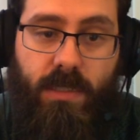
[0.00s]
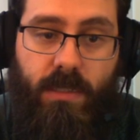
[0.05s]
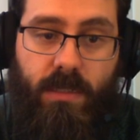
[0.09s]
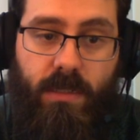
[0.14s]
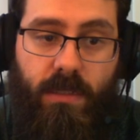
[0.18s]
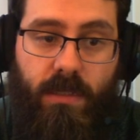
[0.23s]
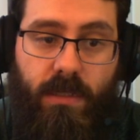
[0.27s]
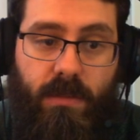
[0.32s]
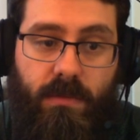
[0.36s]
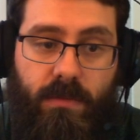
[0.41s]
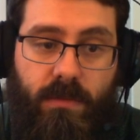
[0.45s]
gonna
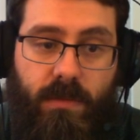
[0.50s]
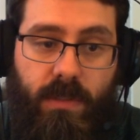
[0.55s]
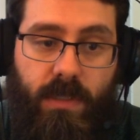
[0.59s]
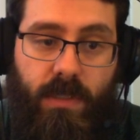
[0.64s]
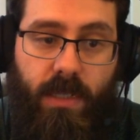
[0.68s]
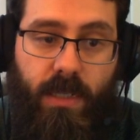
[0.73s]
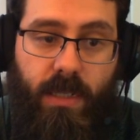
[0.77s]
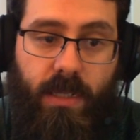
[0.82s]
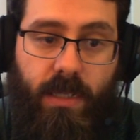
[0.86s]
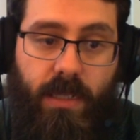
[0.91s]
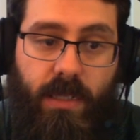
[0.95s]
do
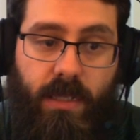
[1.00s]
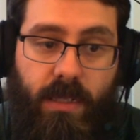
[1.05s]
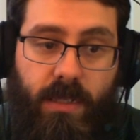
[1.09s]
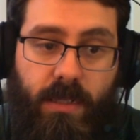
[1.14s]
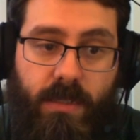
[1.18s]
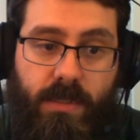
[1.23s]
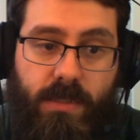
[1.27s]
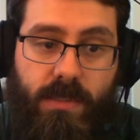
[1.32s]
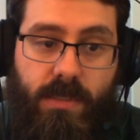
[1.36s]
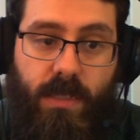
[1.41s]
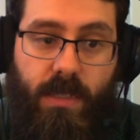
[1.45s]

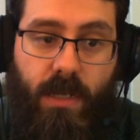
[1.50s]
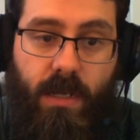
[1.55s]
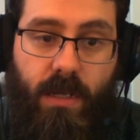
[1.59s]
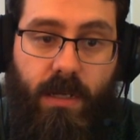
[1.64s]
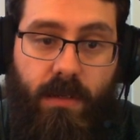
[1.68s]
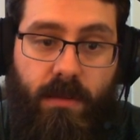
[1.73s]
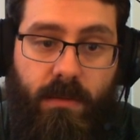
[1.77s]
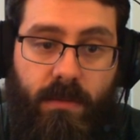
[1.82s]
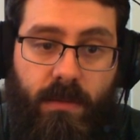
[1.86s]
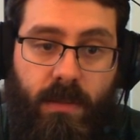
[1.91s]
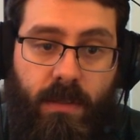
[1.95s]
is
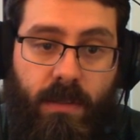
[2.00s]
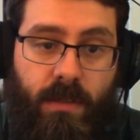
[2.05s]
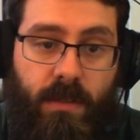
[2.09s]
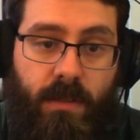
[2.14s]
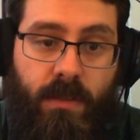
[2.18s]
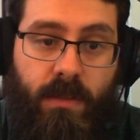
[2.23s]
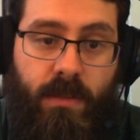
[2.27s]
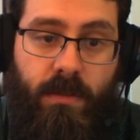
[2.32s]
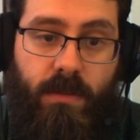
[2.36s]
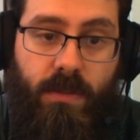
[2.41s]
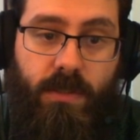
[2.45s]
you're
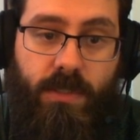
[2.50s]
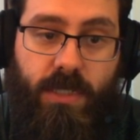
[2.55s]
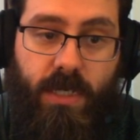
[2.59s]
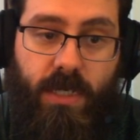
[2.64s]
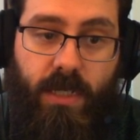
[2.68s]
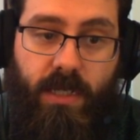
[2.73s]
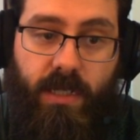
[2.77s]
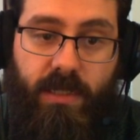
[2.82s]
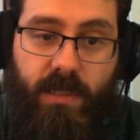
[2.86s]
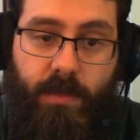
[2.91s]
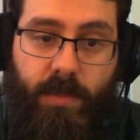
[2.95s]
just
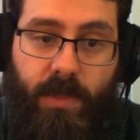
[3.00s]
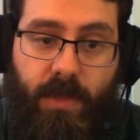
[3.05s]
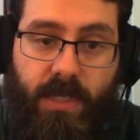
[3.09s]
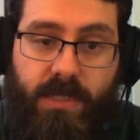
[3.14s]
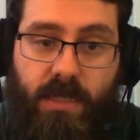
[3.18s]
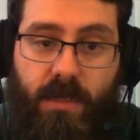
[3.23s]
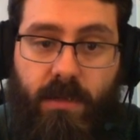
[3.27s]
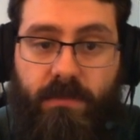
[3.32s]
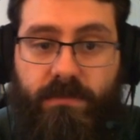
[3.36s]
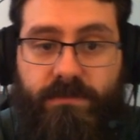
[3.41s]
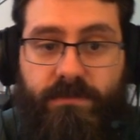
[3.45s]
gonna click the plus
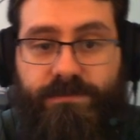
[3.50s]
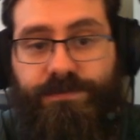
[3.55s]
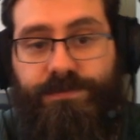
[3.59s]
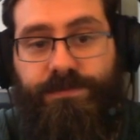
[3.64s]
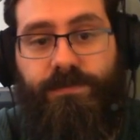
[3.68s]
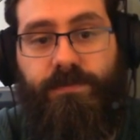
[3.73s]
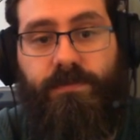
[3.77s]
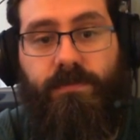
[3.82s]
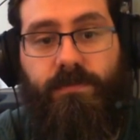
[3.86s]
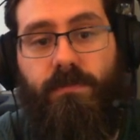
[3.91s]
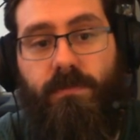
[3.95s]
here,
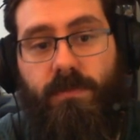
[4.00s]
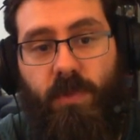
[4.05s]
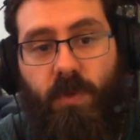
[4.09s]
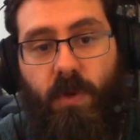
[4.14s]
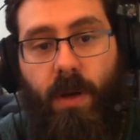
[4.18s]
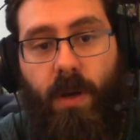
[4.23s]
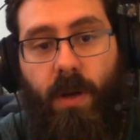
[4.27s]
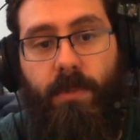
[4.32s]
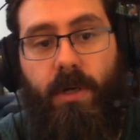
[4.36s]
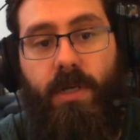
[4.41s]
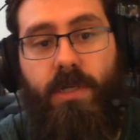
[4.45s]
new
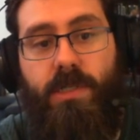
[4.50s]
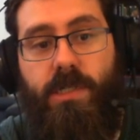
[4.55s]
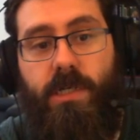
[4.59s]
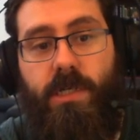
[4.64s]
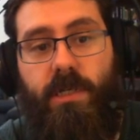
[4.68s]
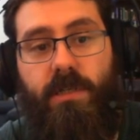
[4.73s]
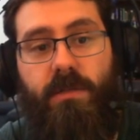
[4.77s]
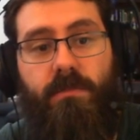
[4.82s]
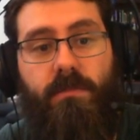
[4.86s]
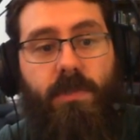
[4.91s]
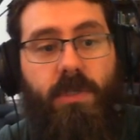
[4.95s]

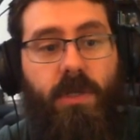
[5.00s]
operation,